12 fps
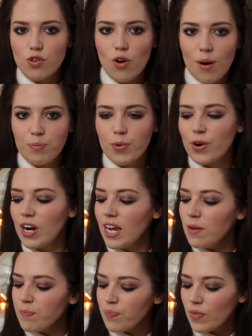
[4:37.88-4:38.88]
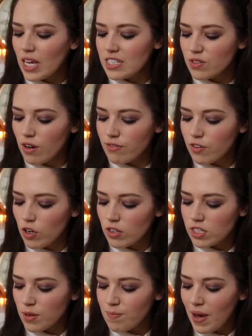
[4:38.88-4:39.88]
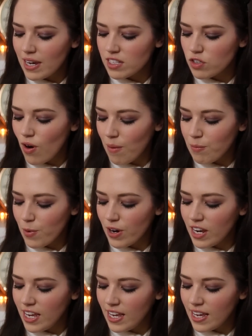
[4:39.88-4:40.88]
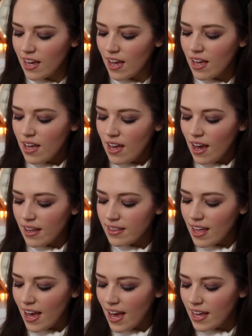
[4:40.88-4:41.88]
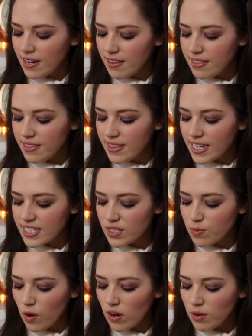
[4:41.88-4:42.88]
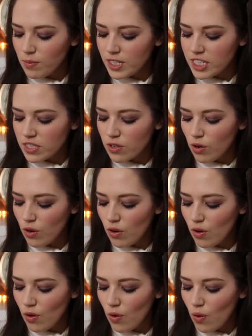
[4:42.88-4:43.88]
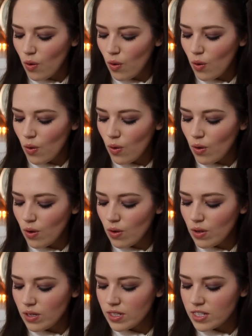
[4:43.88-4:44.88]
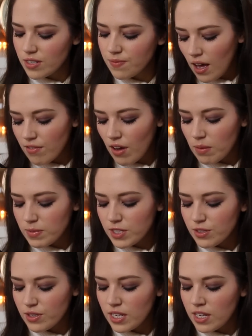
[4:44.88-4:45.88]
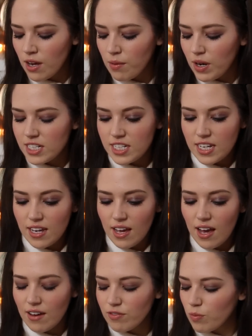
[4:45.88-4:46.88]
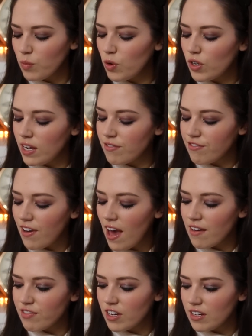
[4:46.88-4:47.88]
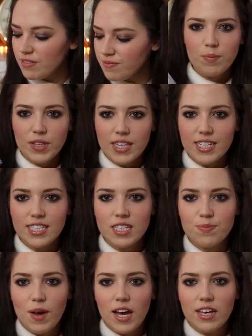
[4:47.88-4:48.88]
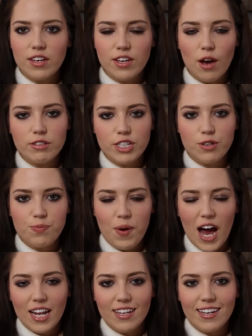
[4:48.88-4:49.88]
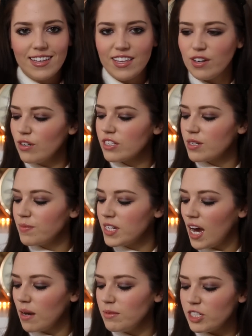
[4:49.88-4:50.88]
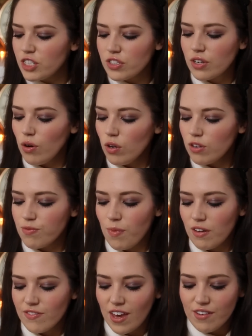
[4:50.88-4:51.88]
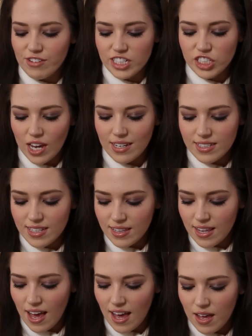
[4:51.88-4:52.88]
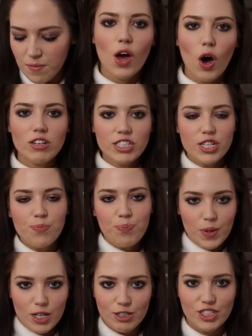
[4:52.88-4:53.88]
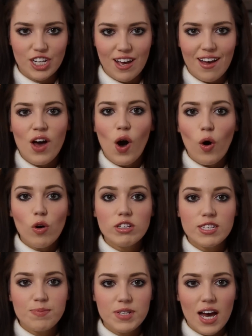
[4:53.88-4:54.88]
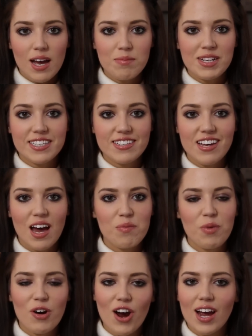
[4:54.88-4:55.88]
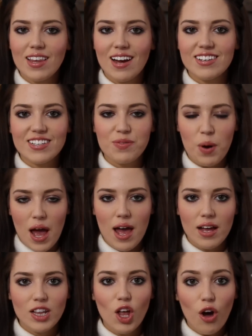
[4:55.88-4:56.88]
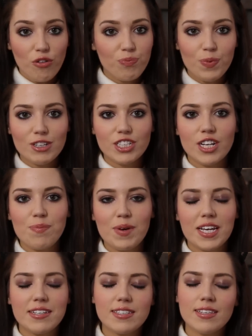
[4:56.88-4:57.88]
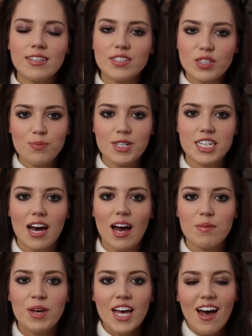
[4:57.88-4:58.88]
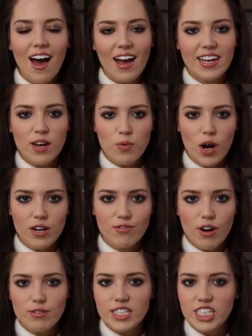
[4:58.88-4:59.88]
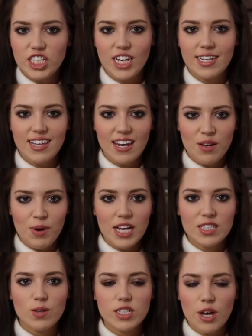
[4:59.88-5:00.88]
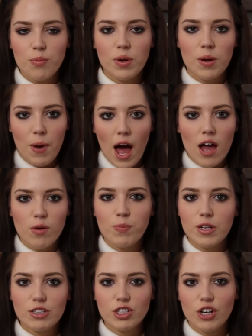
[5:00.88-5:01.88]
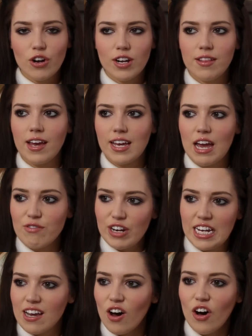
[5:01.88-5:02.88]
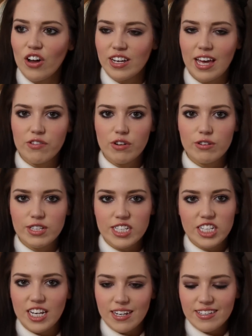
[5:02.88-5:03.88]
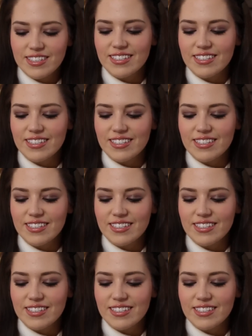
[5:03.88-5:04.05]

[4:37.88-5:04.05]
cranberry. So I've got MAC Cranberry here, and then this one which is called I have absolutely no idea I haven't worn it in forever but this is my go-to palette in the autumn time it's just got all of my favorite shades in there On to blusher autumn time is the time where I like to wear a lot of blusher because in the summertime I get quite rosy cheeks anyway so I don't want to pile blush on and then get really hot and get rosy cheeks